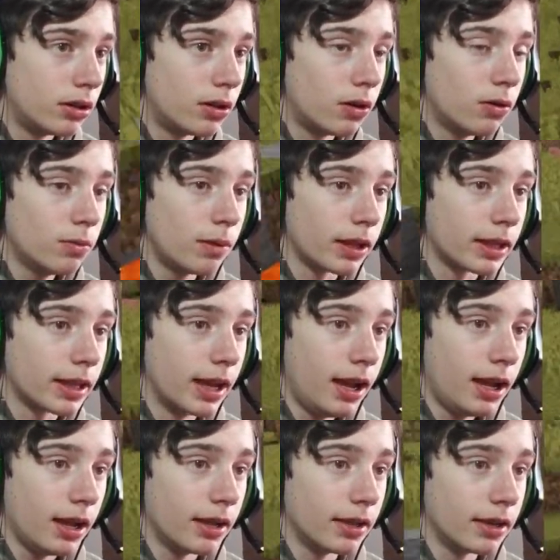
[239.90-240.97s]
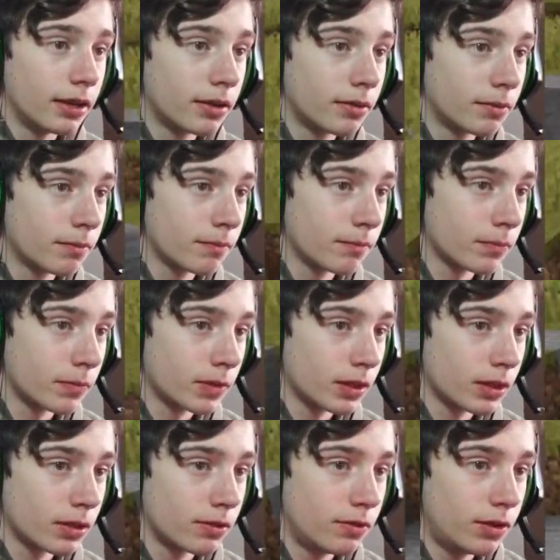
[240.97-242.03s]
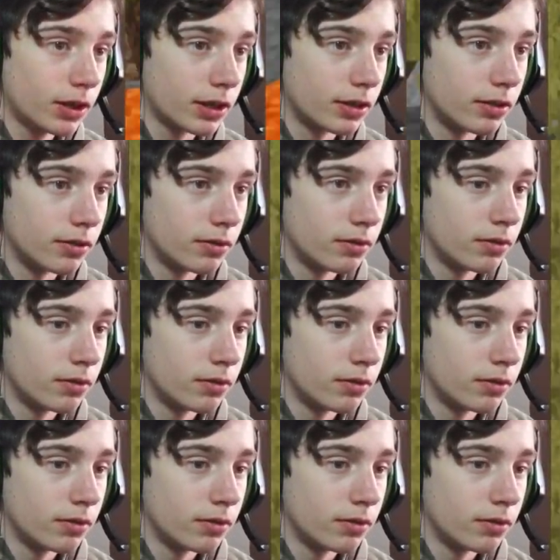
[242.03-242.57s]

Oh my god. Fucking.